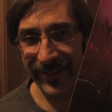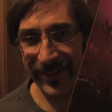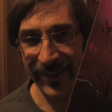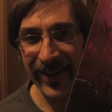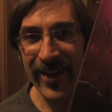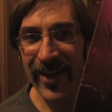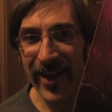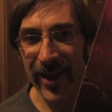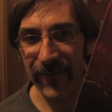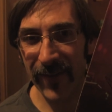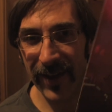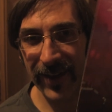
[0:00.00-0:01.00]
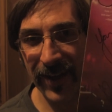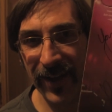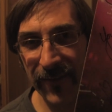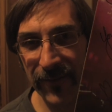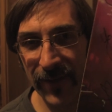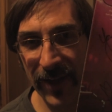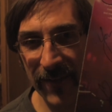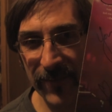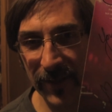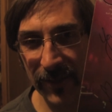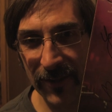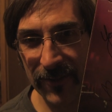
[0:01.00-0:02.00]
if you gave
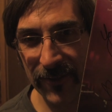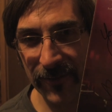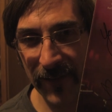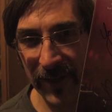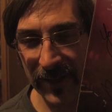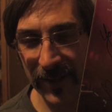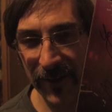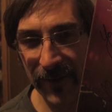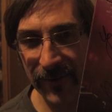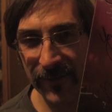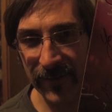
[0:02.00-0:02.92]
me a list of, like, you know,